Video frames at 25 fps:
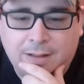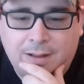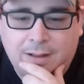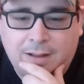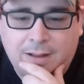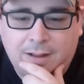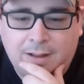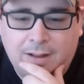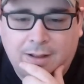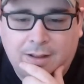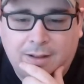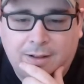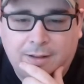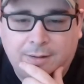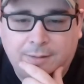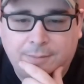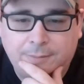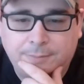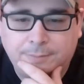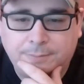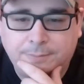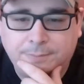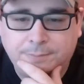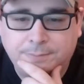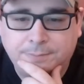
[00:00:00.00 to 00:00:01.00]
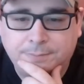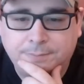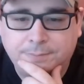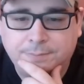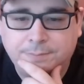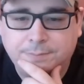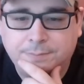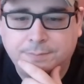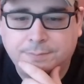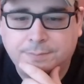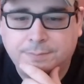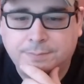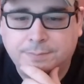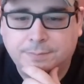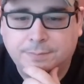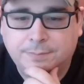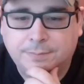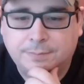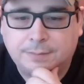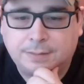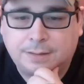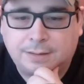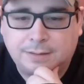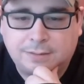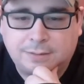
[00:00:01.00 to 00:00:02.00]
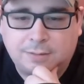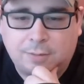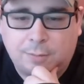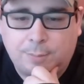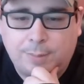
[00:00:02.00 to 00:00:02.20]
Um, let's